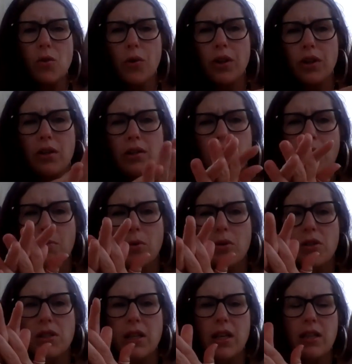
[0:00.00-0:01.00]
during the
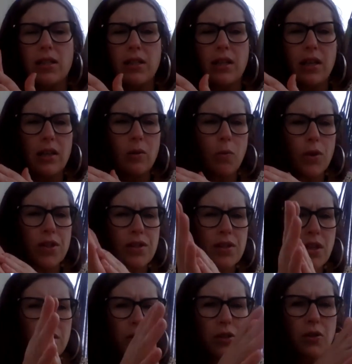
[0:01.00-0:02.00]
summer season with
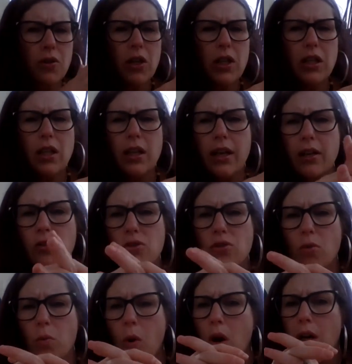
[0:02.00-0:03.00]
sunscreen and
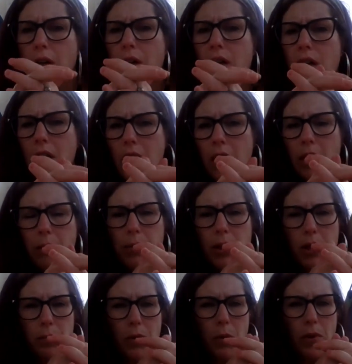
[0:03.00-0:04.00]
extra water,
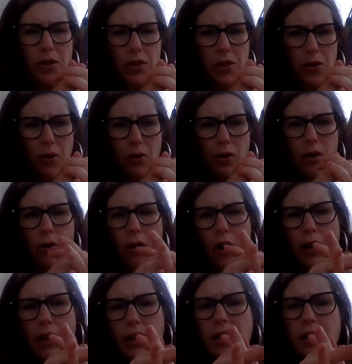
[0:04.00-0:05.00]
people with certain
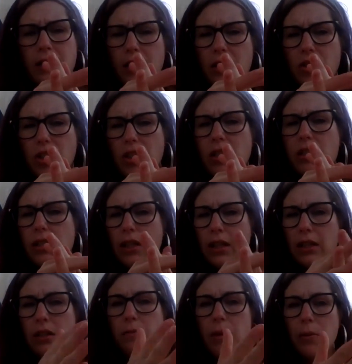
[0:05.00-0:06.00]
chronic conditions
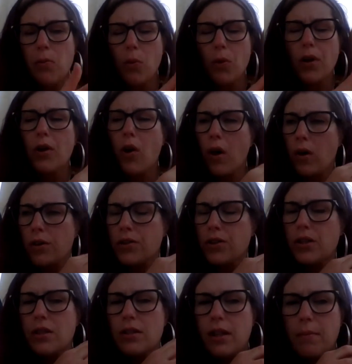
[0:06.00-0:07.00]
need to be more
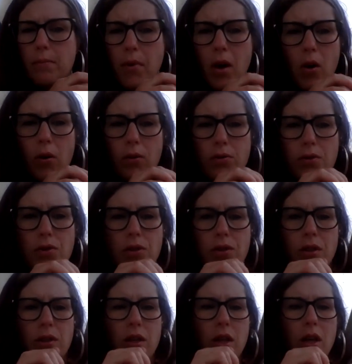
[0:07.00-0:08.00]
cautious than
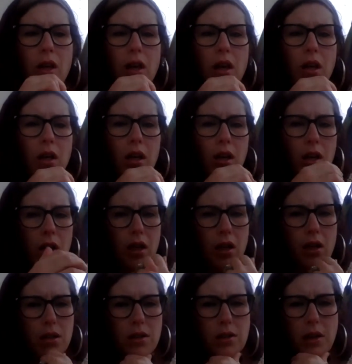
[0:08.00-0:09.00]
most.
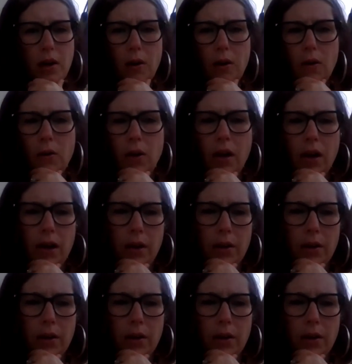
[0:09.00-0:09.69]
So,